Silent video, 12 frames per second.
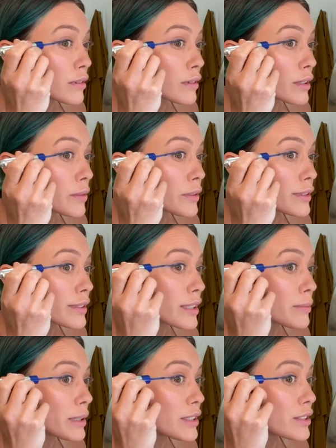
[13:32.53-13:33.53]
no one's
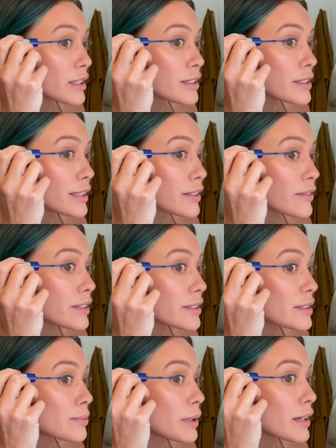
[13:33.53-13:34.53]
gonna be judging if it's
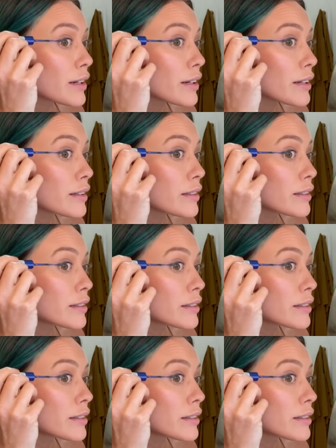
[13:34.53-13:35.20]
spot on.